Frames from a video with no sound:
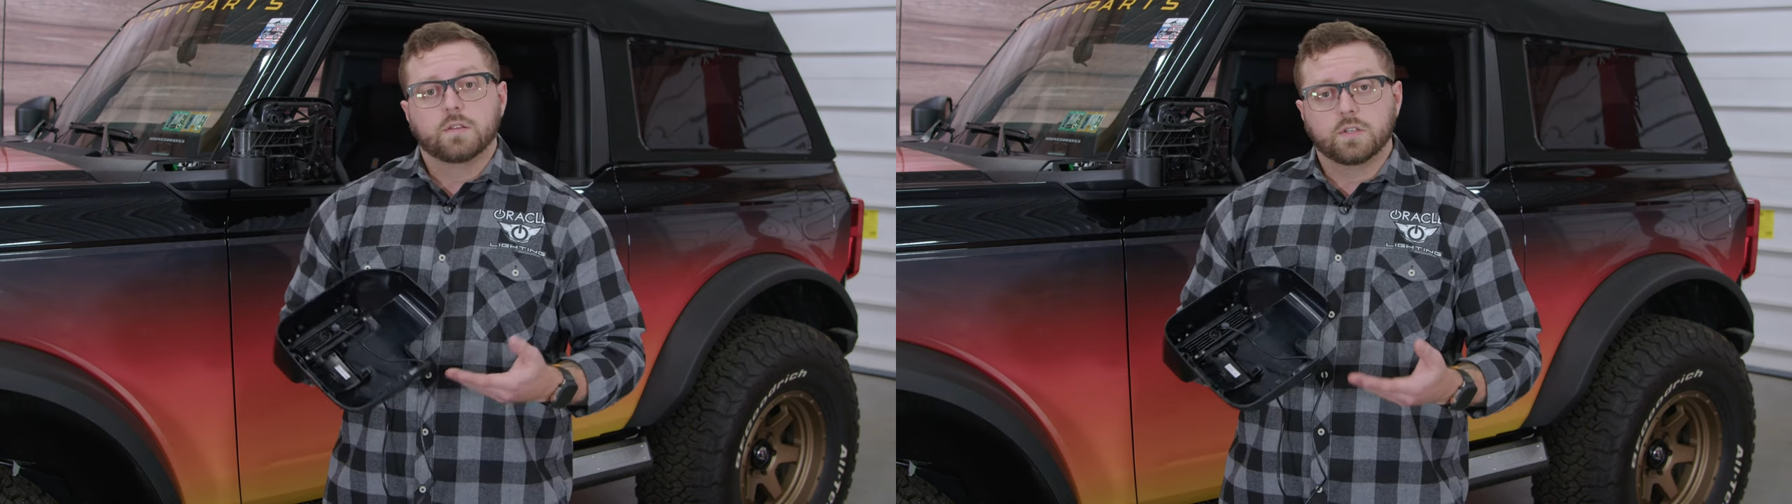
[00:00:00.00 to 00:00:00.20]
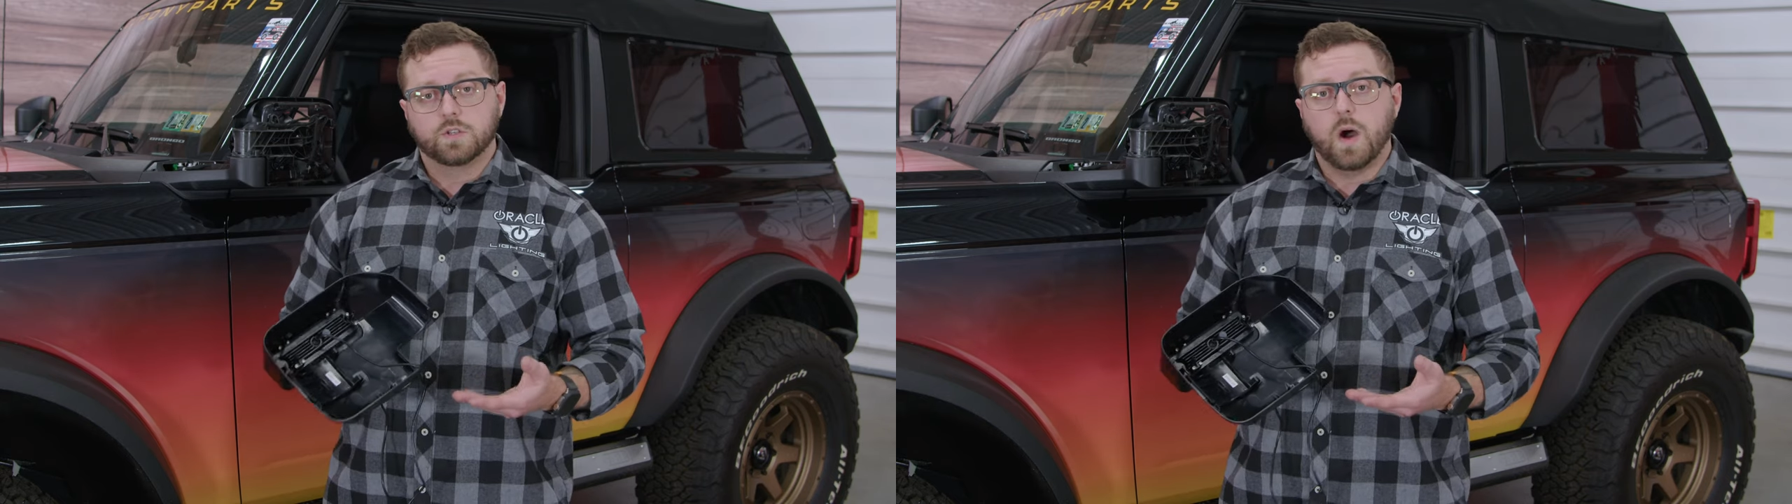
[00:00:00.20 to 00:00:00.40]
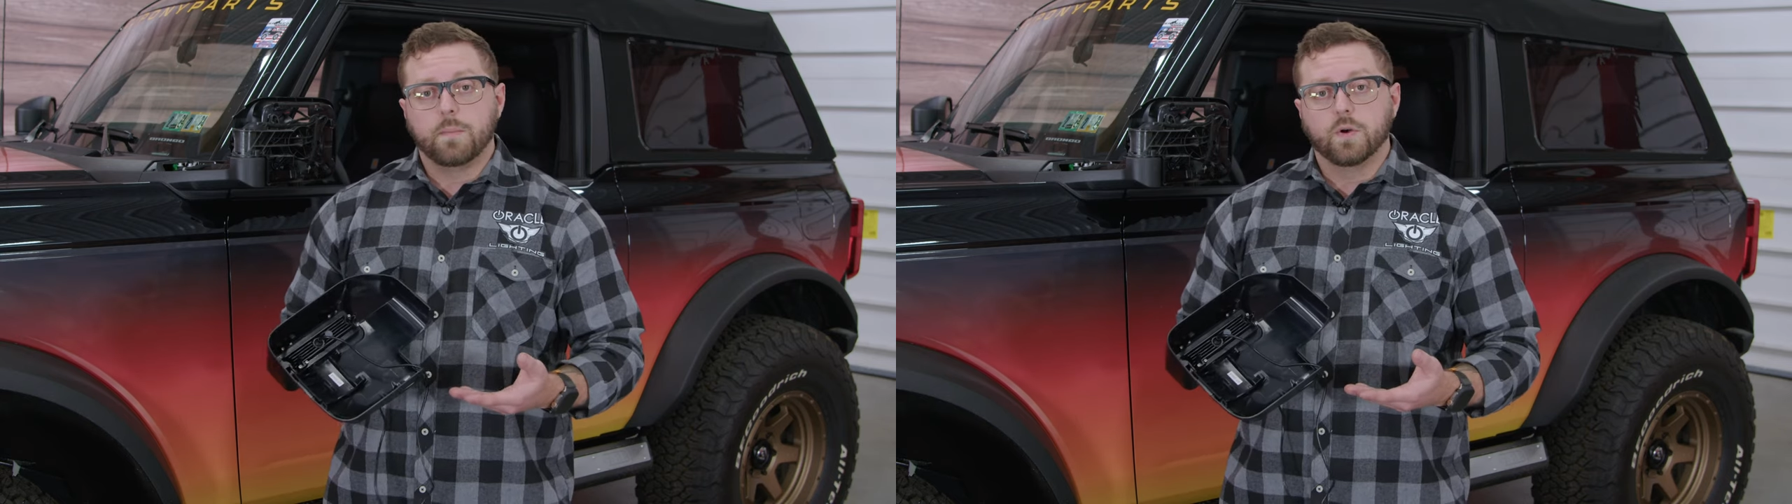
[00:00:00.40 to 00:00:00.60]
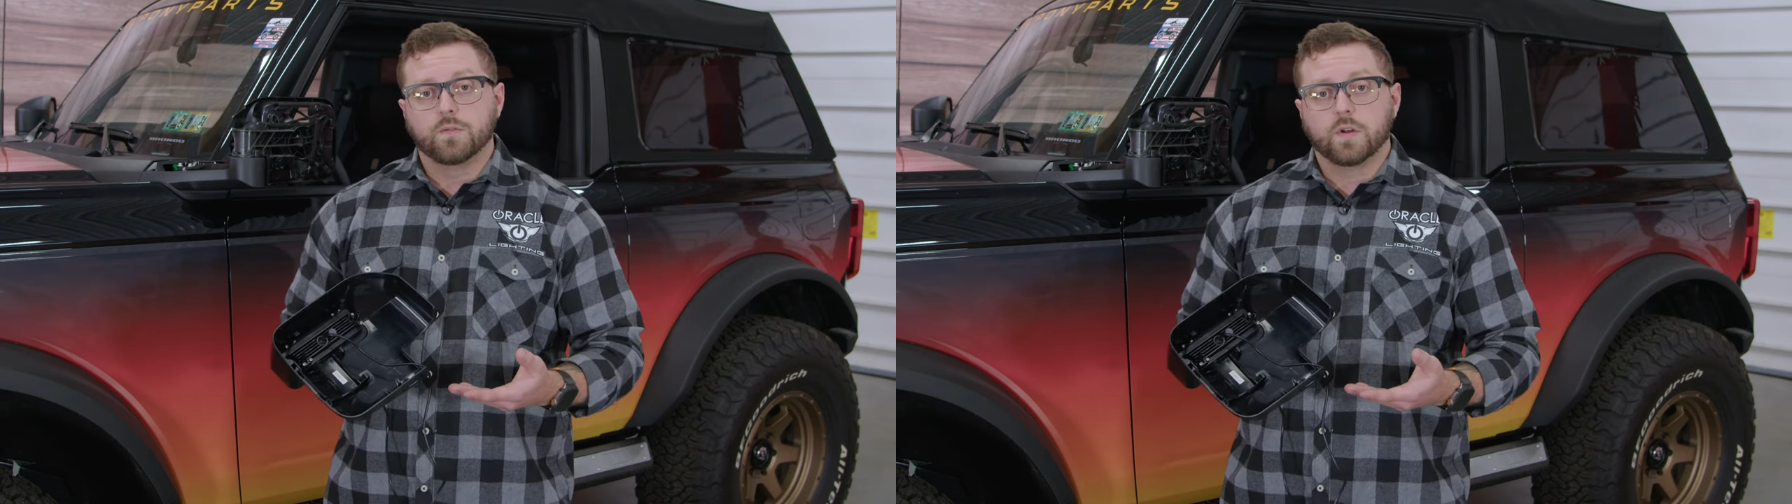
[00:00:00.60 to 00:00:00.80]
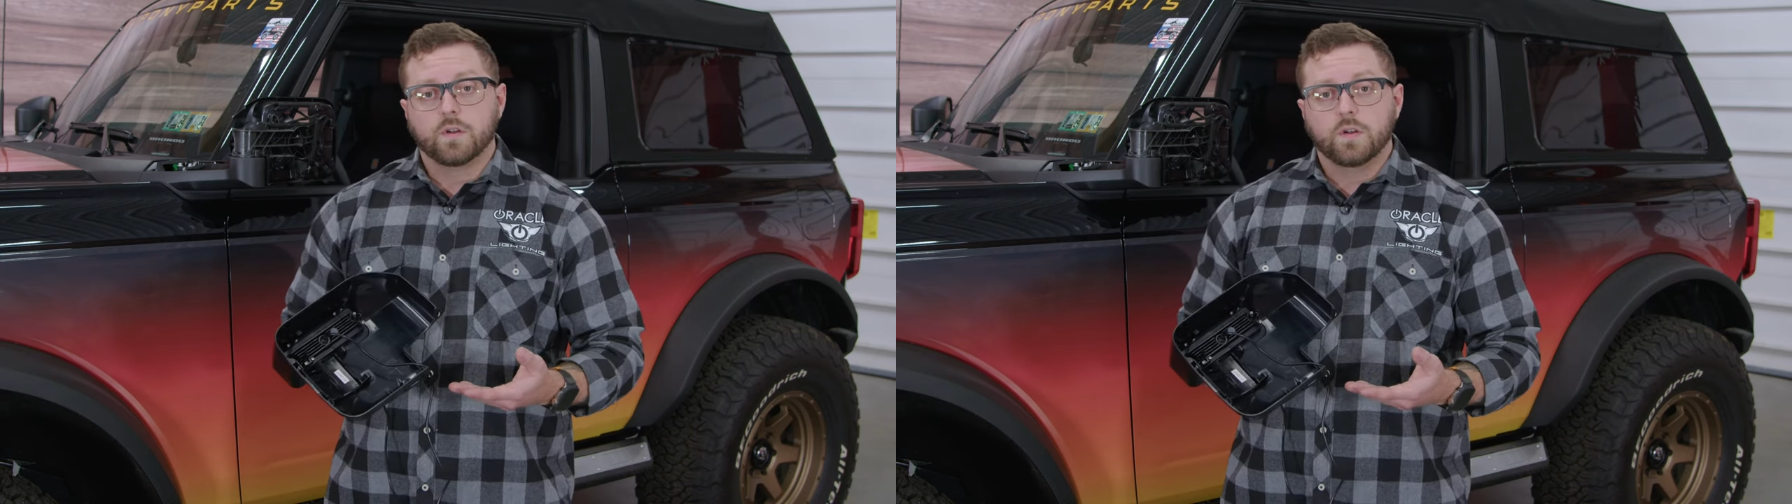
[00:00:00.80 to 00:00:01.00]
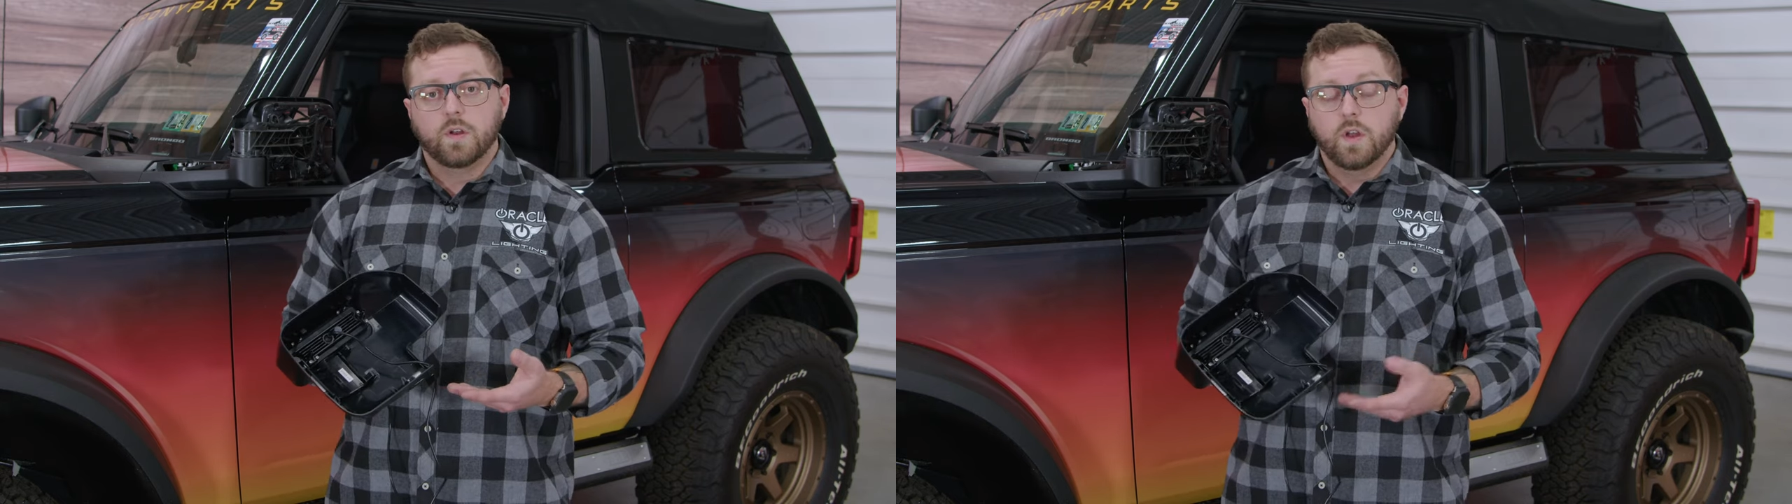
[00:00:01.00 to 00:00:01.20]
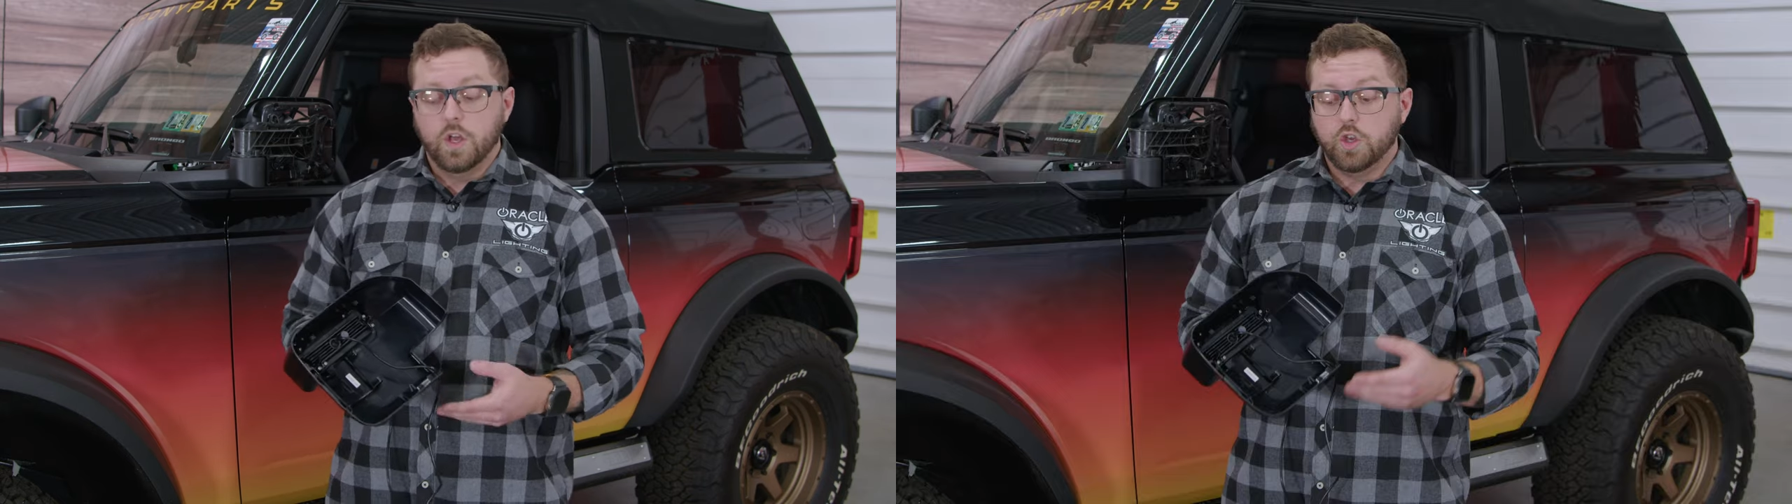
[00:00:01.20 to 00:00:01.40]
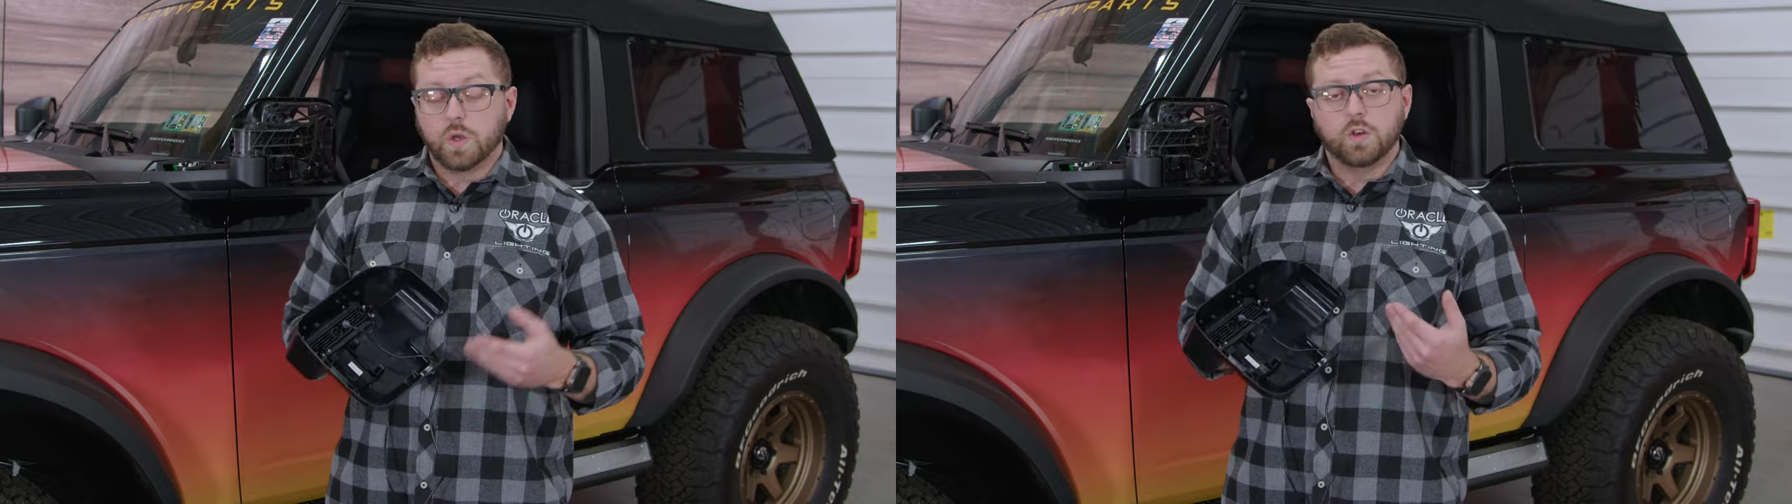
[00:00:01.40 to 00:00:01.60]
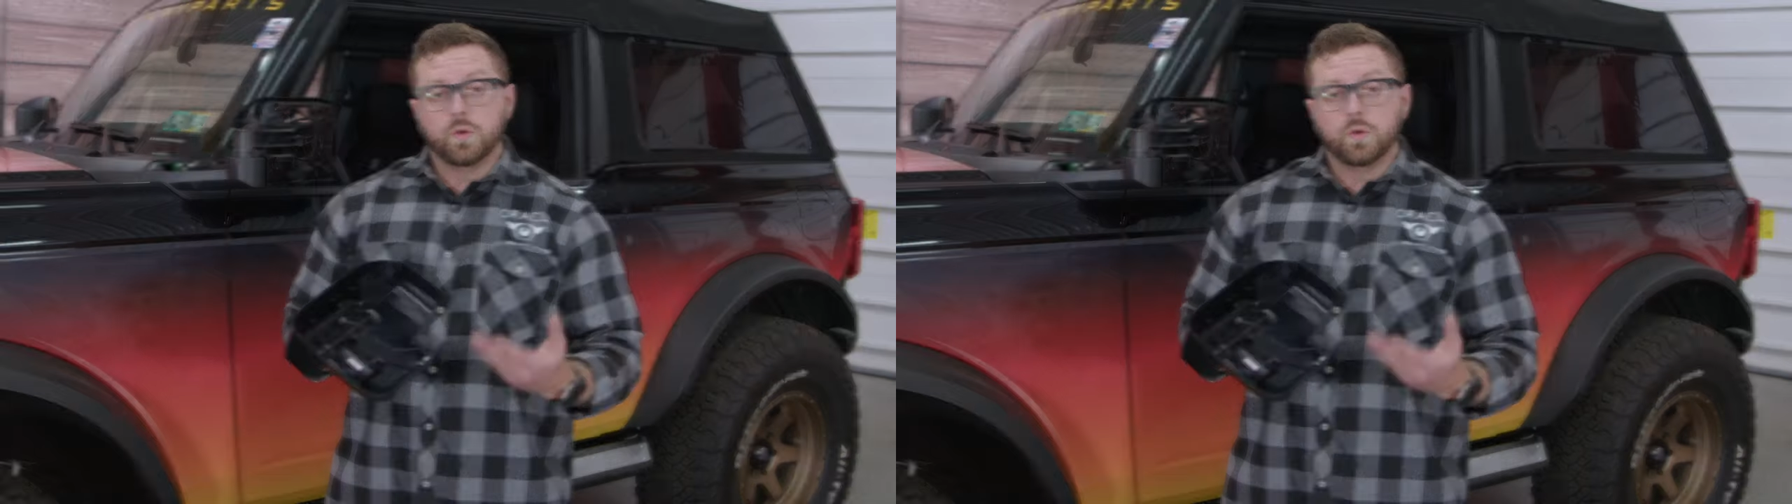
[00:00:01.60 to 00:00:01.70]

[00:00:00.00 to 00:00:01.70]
to swap over. You can